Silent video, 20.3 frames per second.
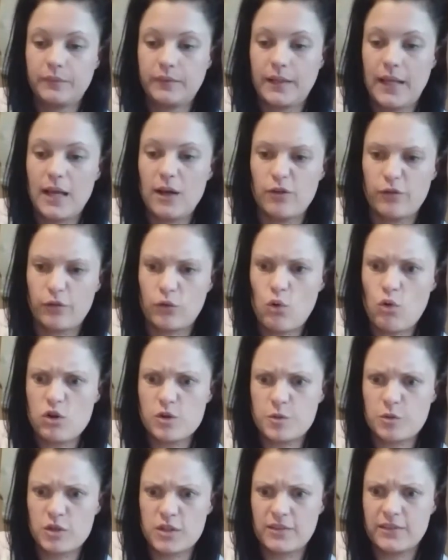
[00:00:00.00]
And of course,
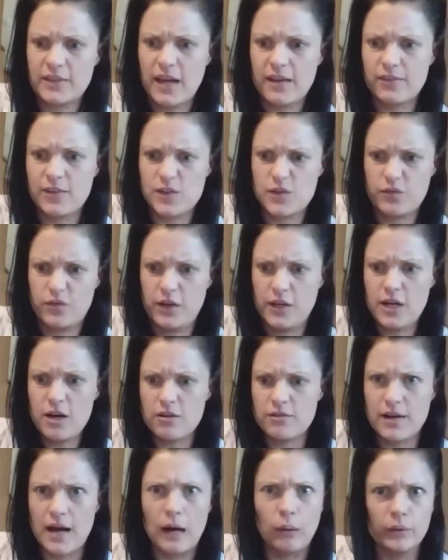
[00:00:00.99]
because I've done this video
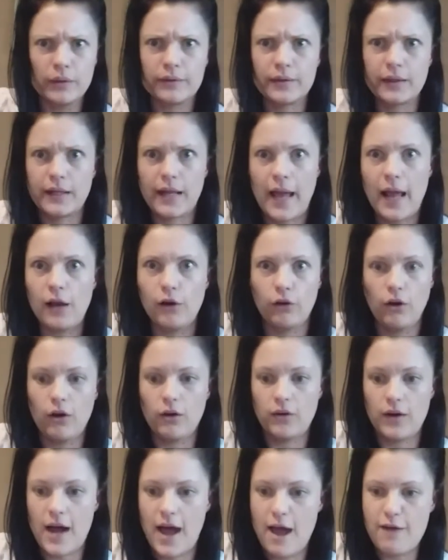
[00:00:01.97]
now with it, hello,
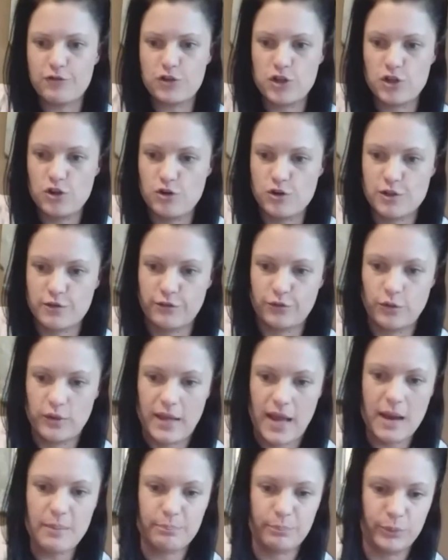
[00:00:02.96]
I have to use it for
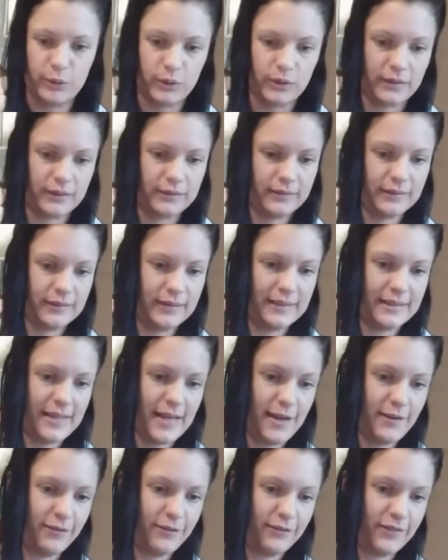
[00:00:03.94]
that book.
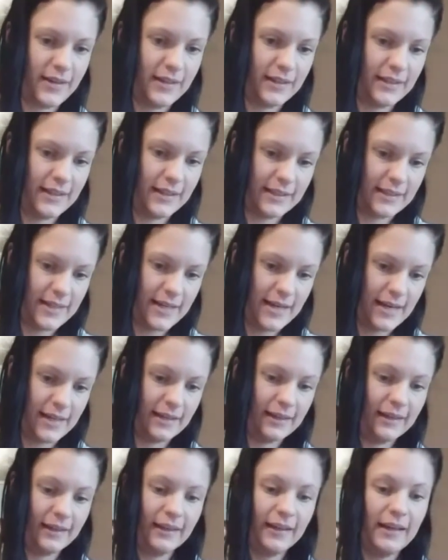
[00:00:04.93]
Definitely.
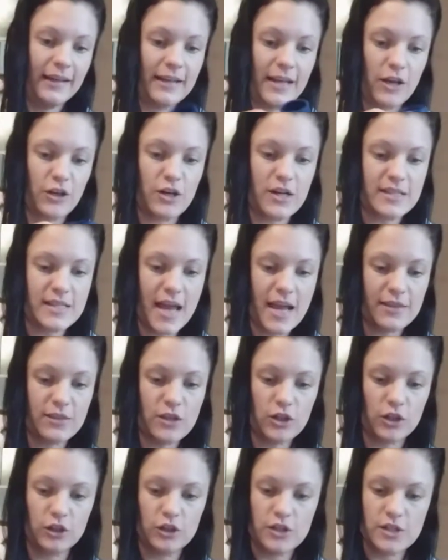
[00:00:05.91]
Now you're going to take
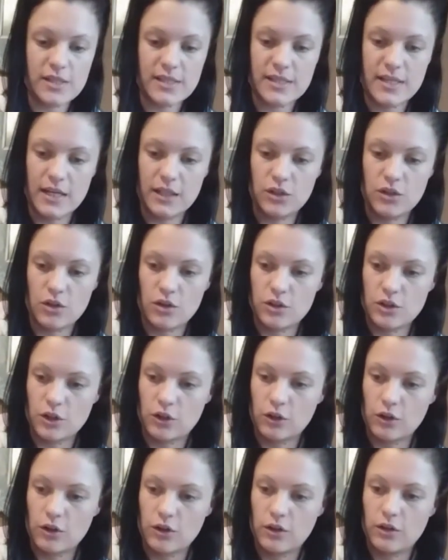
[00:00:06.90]
the glue stick, you're going
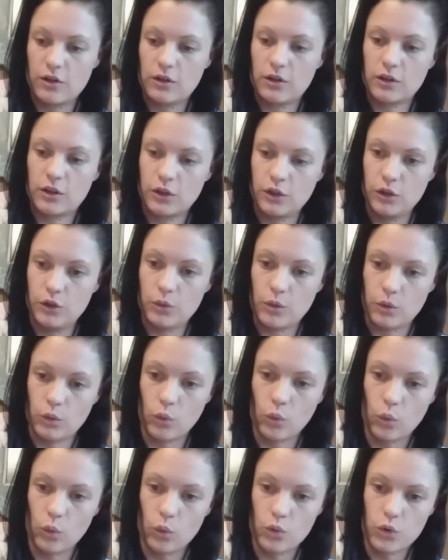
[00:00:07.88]
to glue on
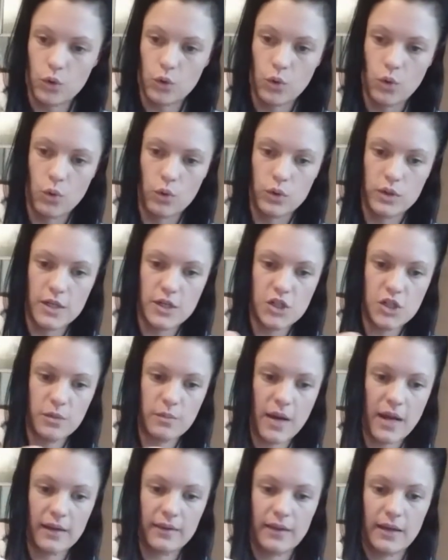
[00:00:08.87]
all the corners to
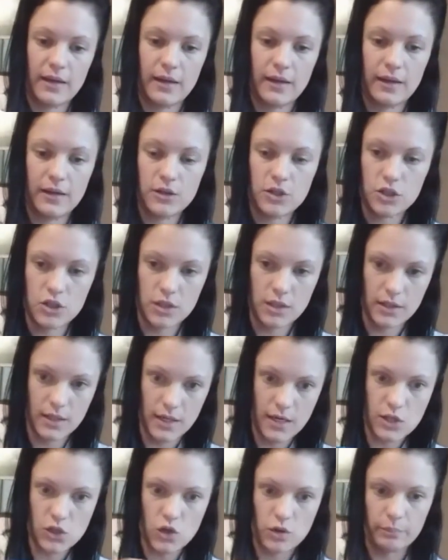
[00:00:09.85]
make sure
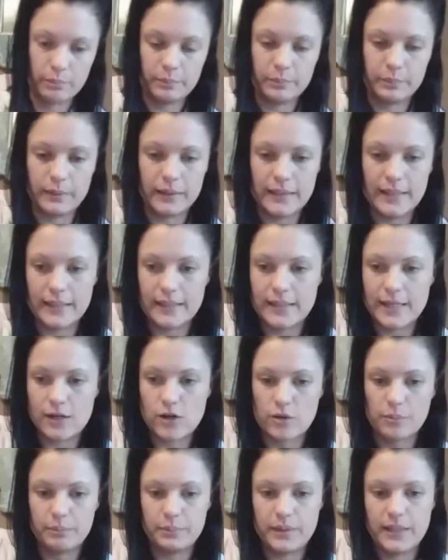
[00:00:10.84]
that it's
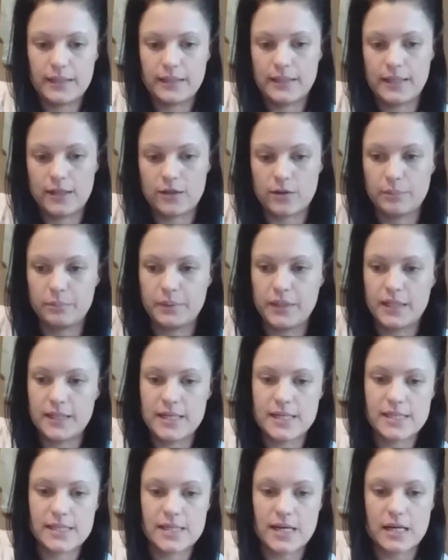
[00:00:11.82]

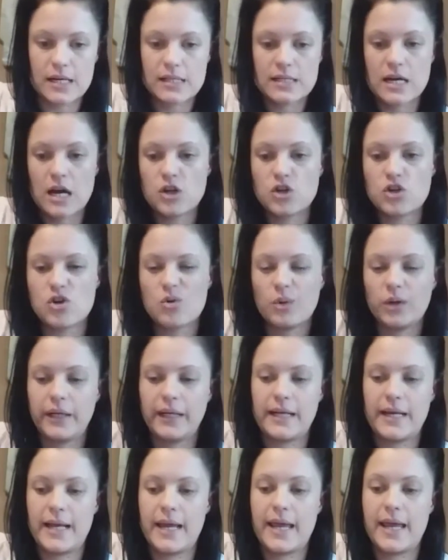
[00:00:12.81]
completely stuck down. You don't want
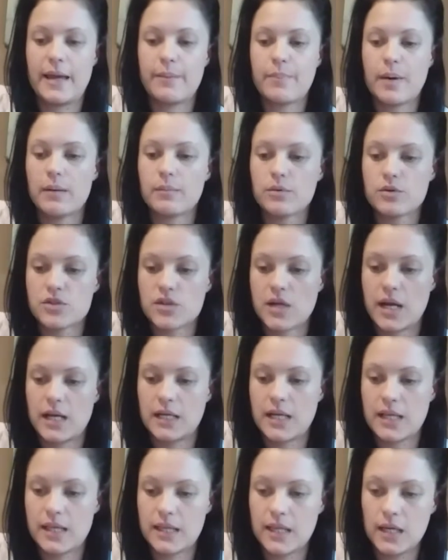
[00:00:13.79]
any air bubbles or
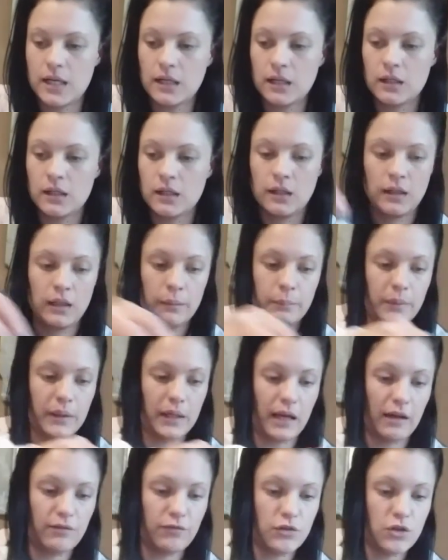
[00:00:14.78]
anything.
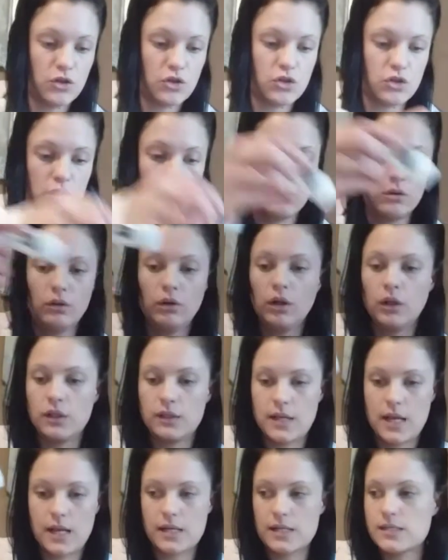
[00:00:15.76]
But if you do,
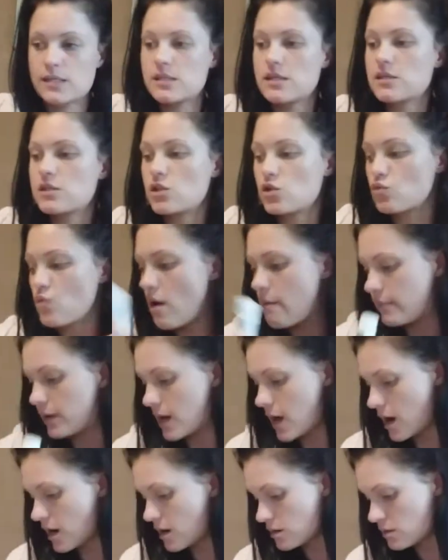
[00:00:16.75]
take a scissors, rub it
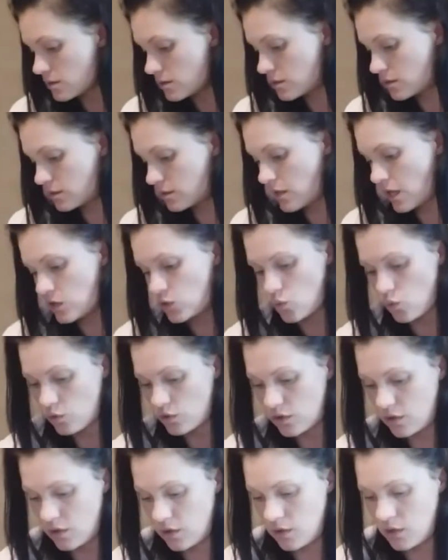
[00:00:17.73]
out. That's
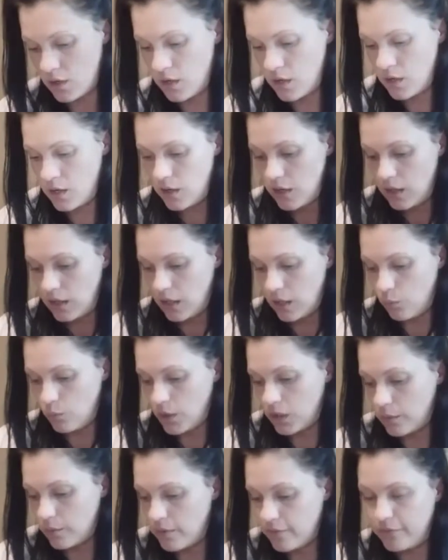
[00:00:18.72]
also in
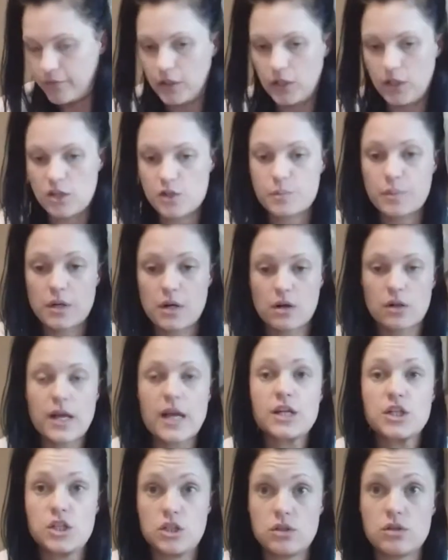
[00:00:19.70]
one of my videos, but I'll
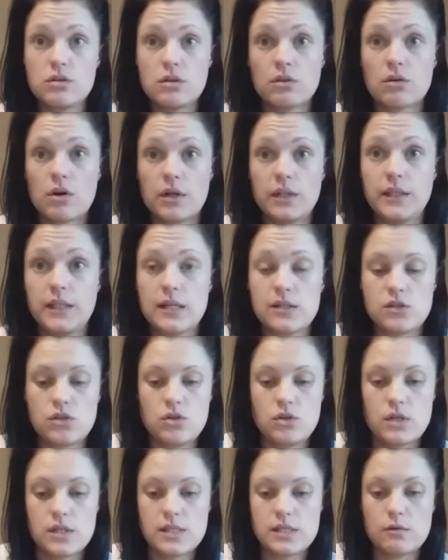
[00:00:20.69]
actually do it on here so
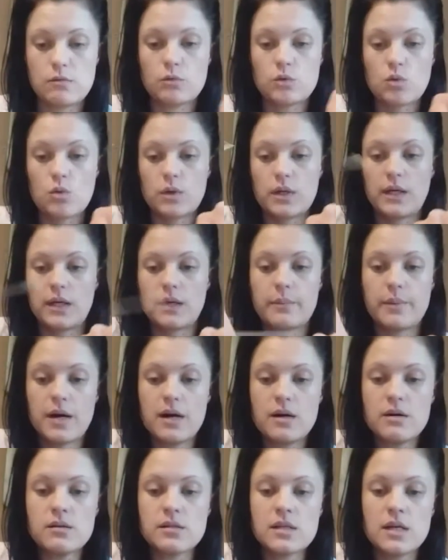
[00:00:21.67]
you can see what I'm talking
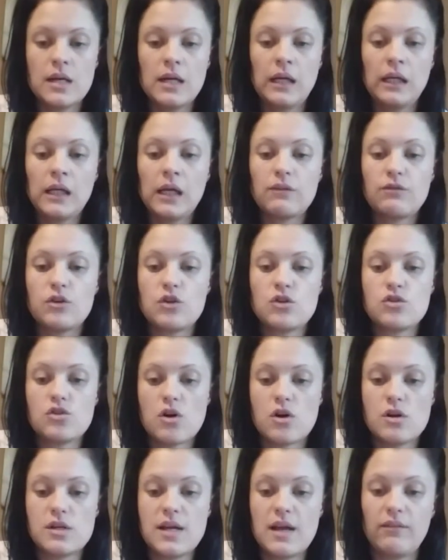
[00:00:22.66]
about. If you
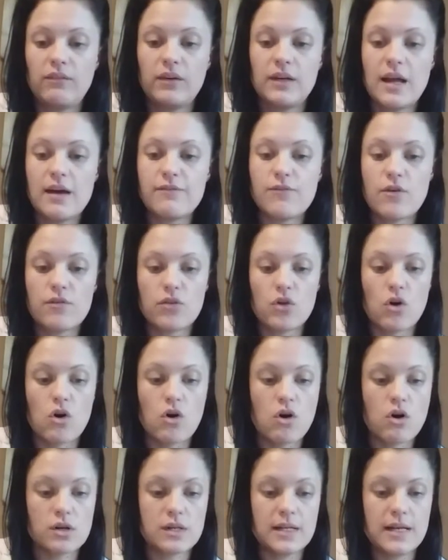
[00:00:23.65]
don't have enough of the
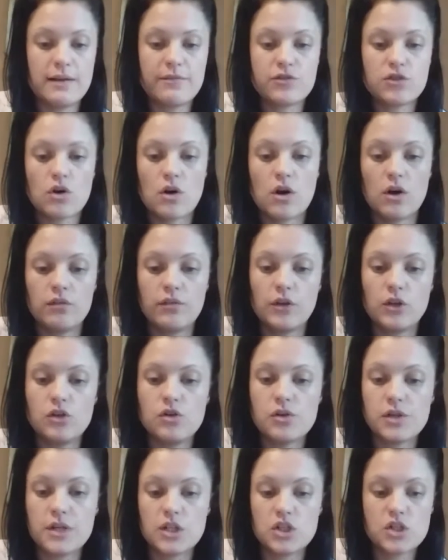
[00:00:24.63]
art left over,
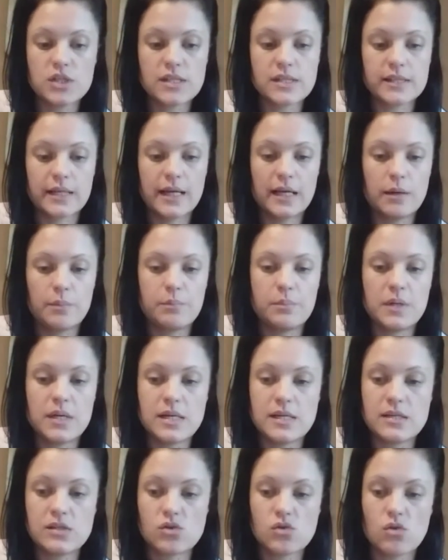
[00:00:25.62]
you can just get a
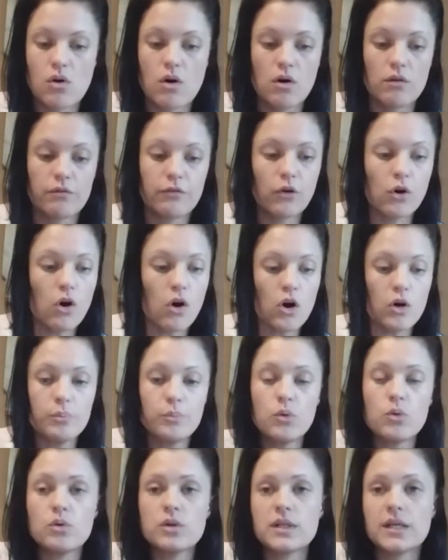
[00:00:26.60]
piece of
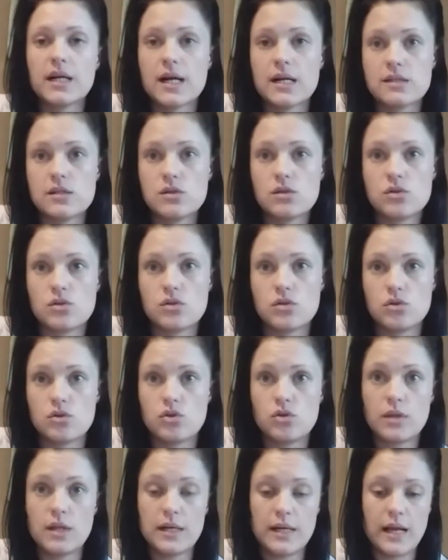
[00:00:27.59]
cardboard, cut it
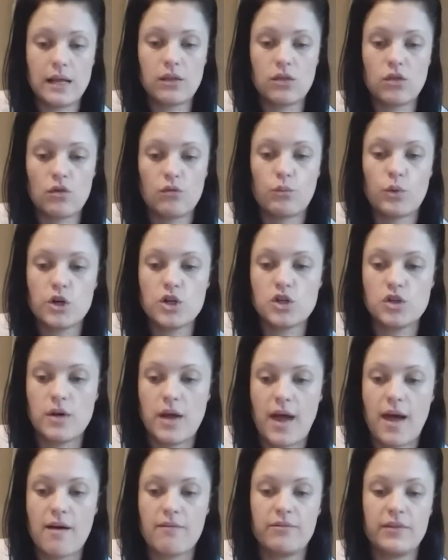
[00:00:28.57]
to the length of what you
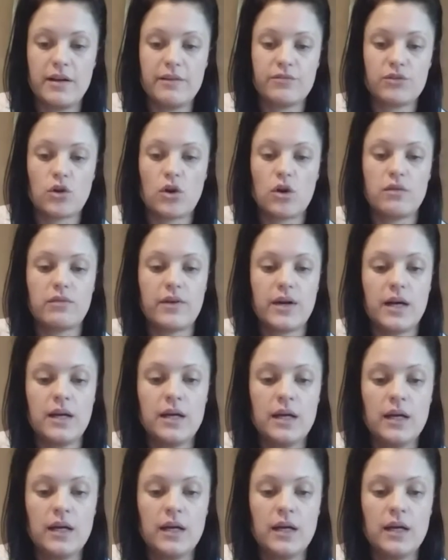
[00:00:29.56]
have left over,